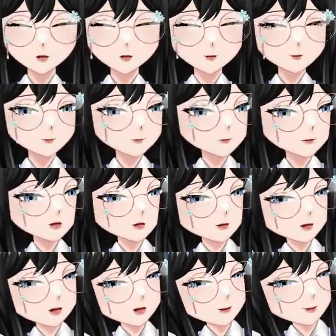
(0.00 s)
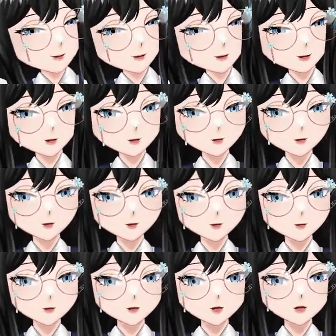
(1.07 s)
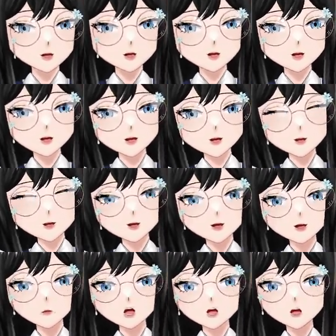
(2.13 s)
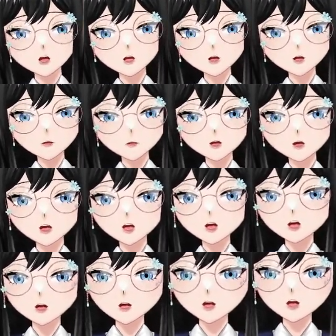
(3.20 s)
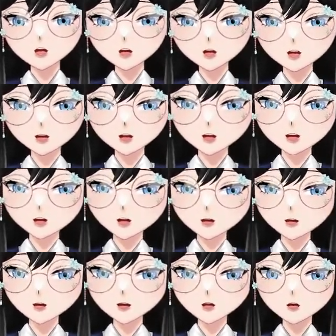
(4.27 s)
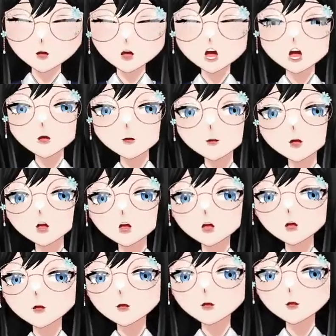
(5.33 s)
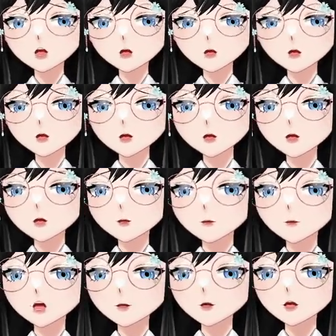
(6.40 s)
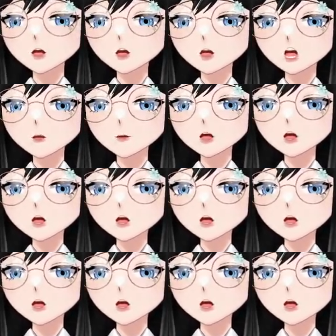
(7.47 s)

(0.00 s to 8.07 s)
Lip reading: Well, it is the spatial differences in the shape, structure. Wait, what is happening?